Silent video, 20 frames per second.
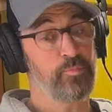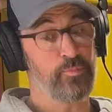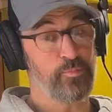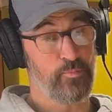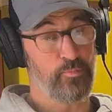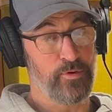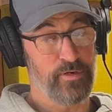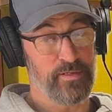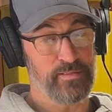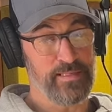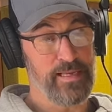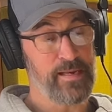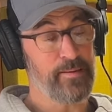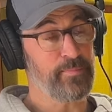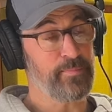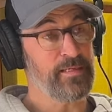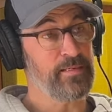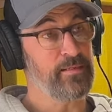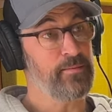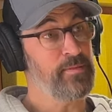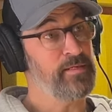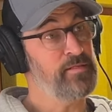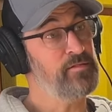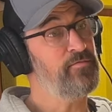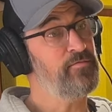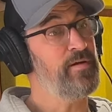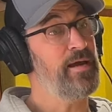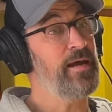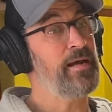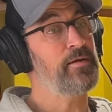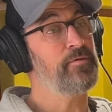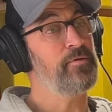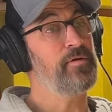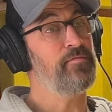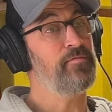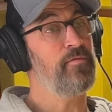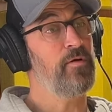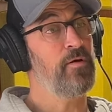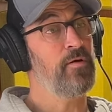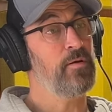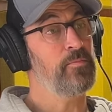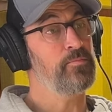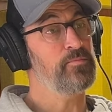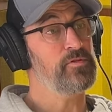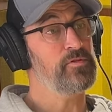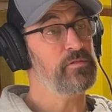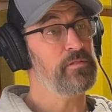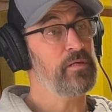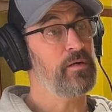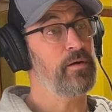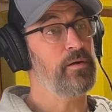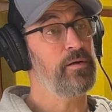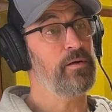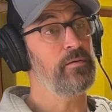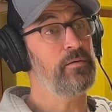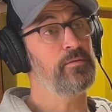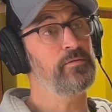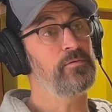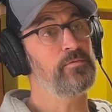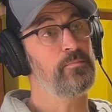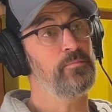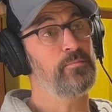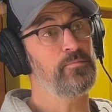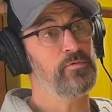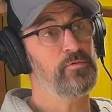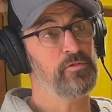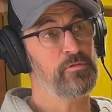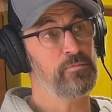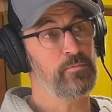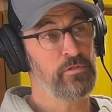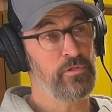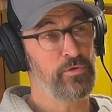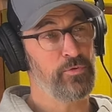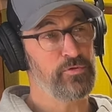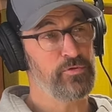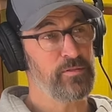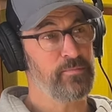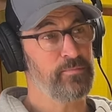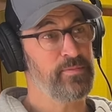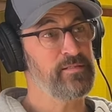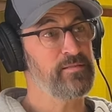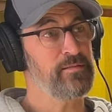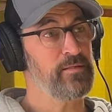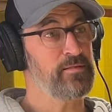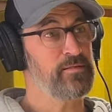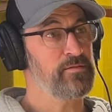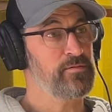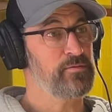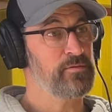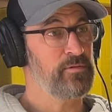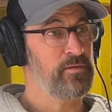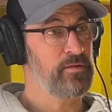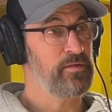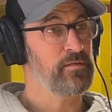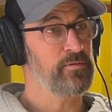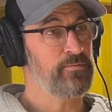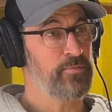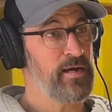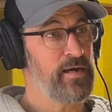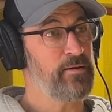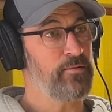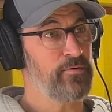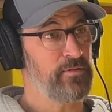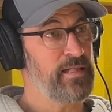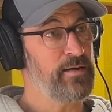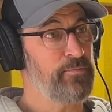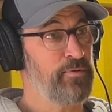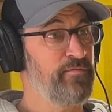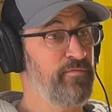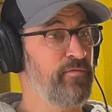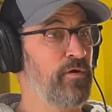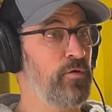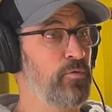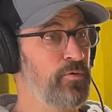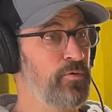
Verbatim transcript: what does that mean? It means factory farms start losing business, right? Like we vote